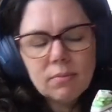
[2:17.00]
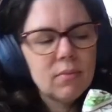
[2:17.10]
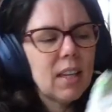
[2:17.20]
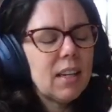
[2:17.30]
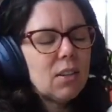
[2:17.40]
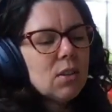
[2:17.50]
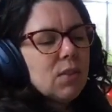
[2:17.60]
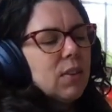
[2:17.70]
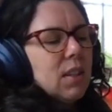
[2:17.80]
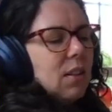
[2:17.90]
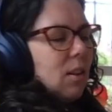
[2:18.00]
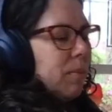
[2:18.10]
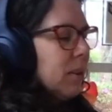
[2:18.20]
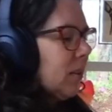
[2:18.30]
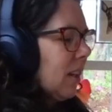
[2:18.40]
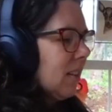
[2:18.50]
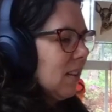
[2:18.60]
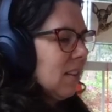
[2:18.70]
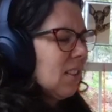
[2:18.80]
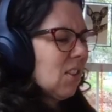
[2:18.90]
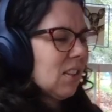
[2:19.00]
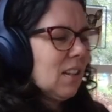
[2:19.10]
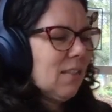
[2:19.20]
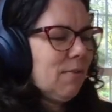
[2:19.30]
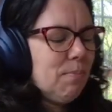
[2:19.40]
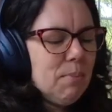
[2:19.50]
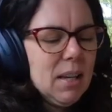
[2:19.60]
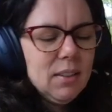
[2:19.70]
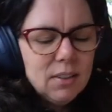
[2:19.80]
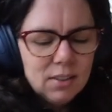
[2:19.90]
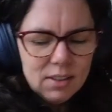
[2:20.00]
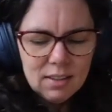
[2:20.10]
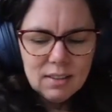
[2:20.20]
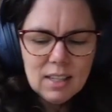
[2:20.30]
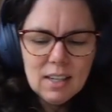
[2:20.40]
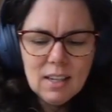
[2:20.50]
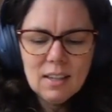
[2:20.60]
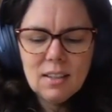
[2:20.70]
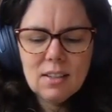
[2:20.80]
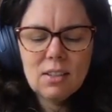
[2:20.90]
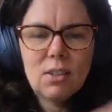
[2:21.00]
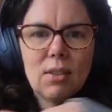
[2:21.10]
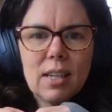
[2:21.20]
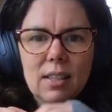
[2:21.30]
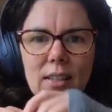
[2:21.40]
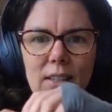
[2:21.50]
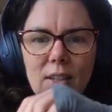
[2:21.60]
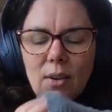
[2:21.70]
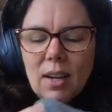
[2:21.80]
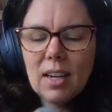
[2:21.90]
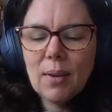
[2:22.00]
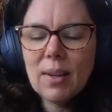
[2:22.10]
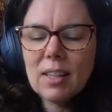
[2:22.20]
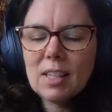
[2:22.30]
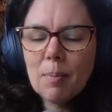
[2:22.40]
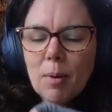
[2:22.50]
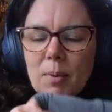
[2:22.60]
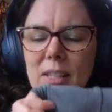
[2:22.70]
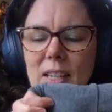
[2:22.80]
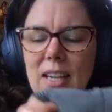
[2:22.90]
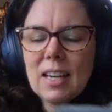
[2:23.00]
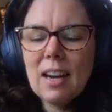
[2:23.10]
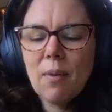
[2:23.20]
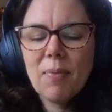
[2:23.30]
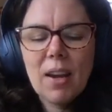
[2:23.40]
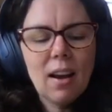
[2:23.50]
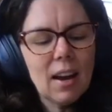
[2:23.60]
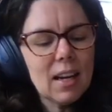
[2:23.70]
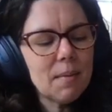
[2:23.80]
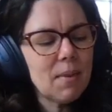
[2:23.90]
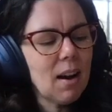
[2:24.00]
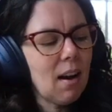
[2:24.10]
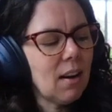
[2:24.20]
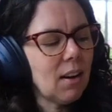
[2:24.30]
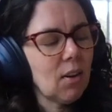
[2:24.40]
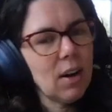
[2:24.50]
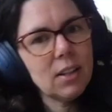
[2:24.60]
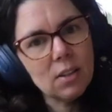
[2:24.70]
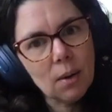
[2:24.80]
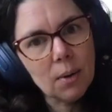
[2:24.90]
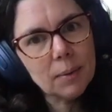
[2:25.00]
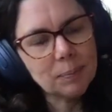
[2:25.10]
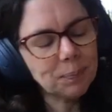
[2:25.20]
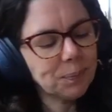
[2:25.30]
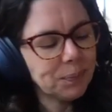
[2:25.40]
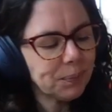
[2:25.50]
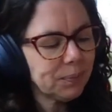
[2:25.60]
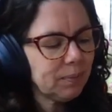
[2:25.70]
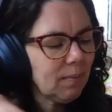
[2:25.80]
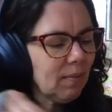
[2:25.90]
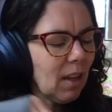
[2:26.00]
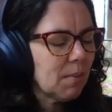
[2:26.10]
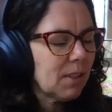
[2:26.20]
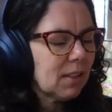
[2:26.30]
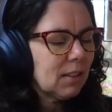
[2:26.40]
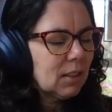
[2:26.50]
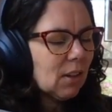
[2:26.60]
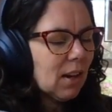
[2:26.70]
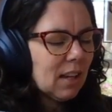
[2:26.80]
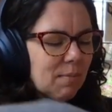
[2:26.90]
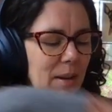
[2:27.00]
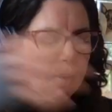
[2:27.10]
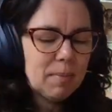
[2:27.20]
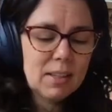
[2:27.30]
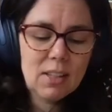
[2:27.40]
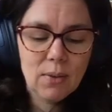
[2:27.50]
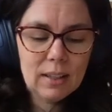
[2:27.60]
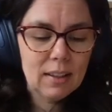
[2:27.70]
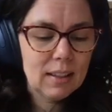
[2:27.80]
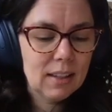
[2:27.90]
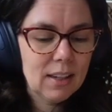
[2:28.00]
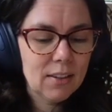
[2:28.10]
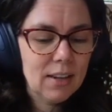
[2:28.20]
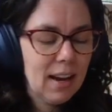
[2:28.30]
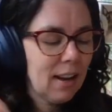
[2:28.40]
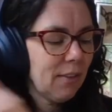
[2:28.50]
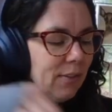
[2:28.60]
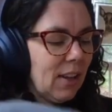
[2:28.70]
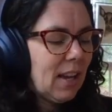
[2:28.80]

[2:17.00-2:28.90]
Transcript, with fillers: they had used for these other pillowcases, it just kind of pills and doesn't do nicely. So, and anyway, the zipper was sticking. Now, I am not a great sewer. I'm still learning. I've maybe been sewing like a year and a half,